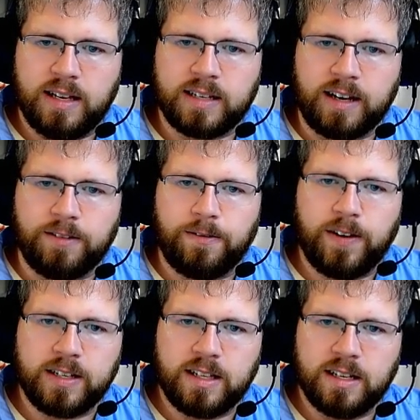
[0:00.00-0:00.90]
I could fix
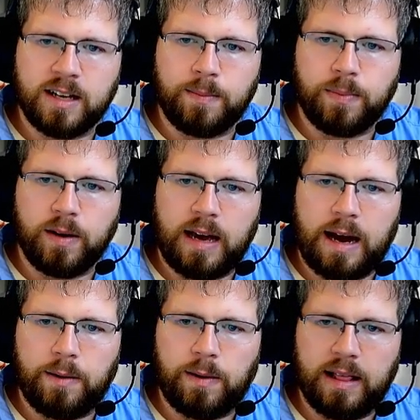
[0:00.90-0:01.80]
this up how
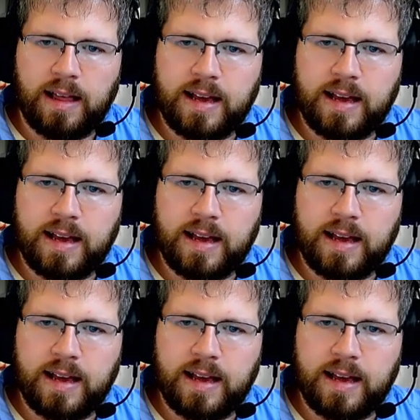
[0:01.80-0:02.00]
I like